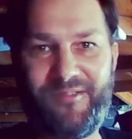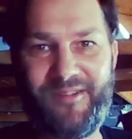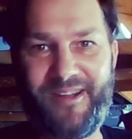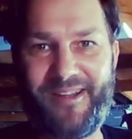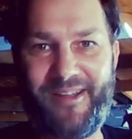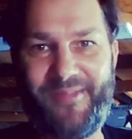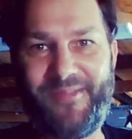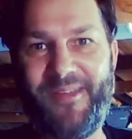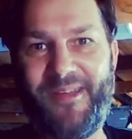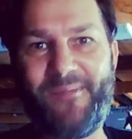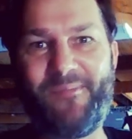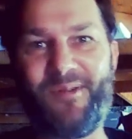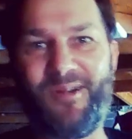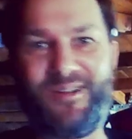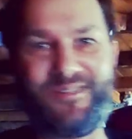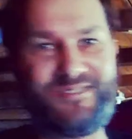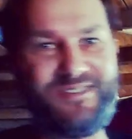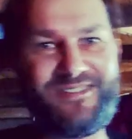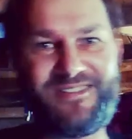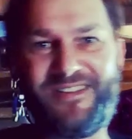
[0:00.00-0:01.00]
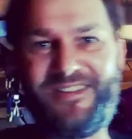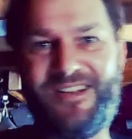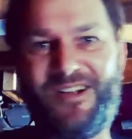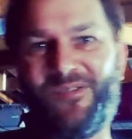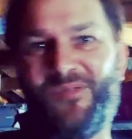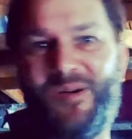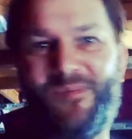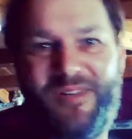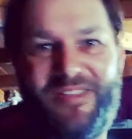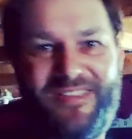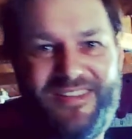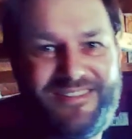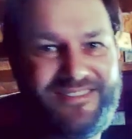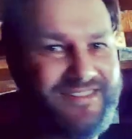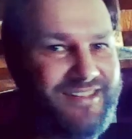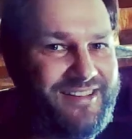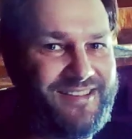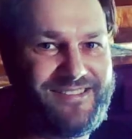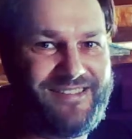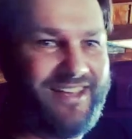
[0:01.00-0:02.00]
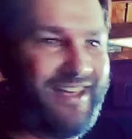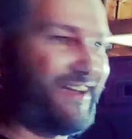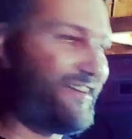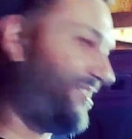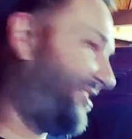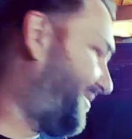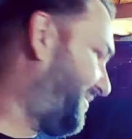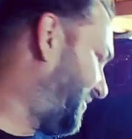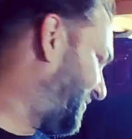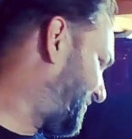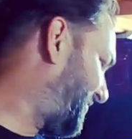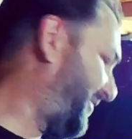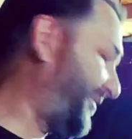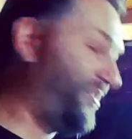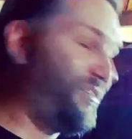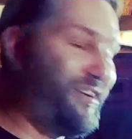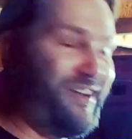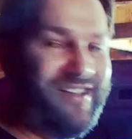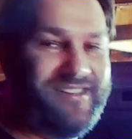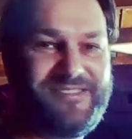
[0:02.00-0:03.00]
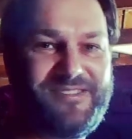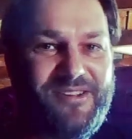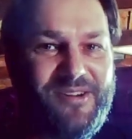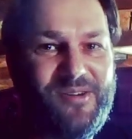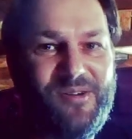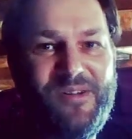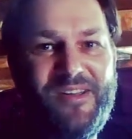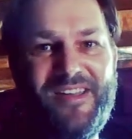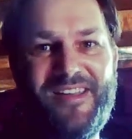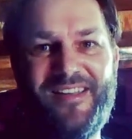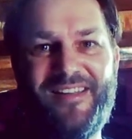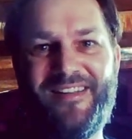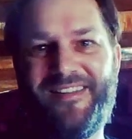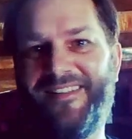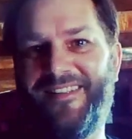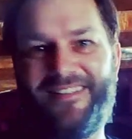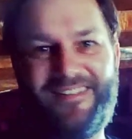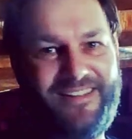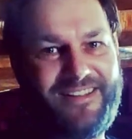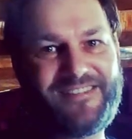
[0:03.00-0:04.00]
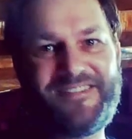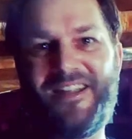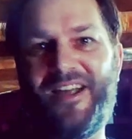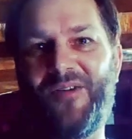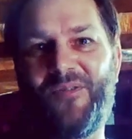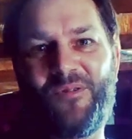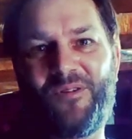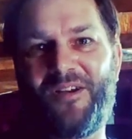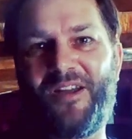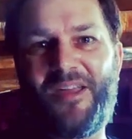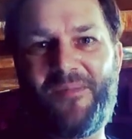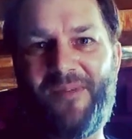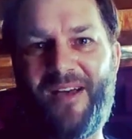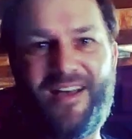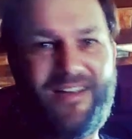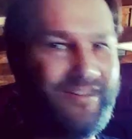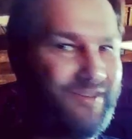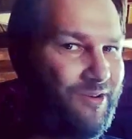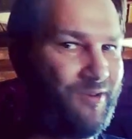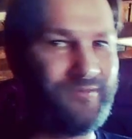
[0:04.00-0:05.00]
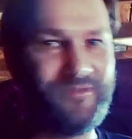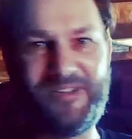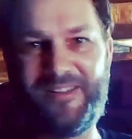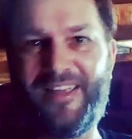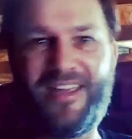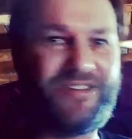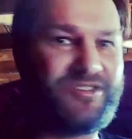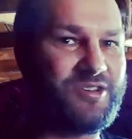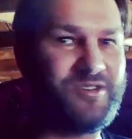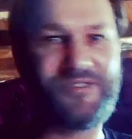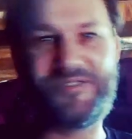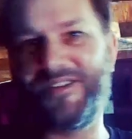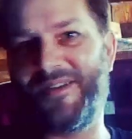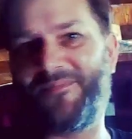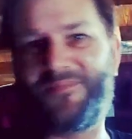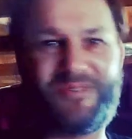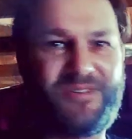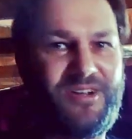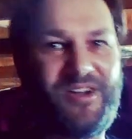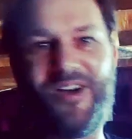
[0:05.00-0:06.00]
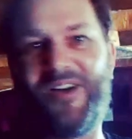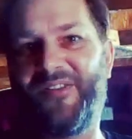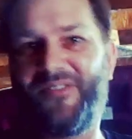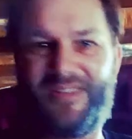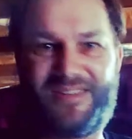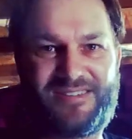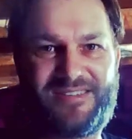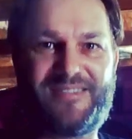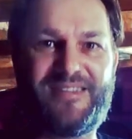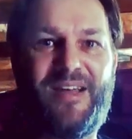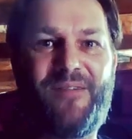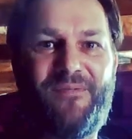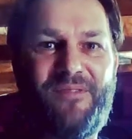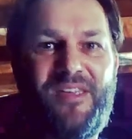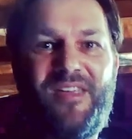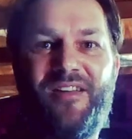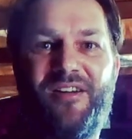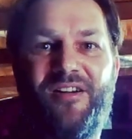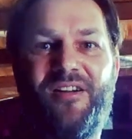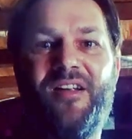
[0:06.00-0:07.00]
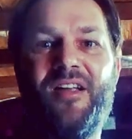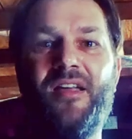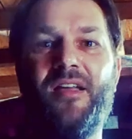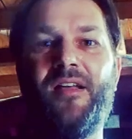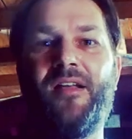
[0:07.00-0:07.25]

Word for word: Greta Thunberg. She's a young woman. This thing's like almost 30. So let's not worry about her relationship to all this stuff here.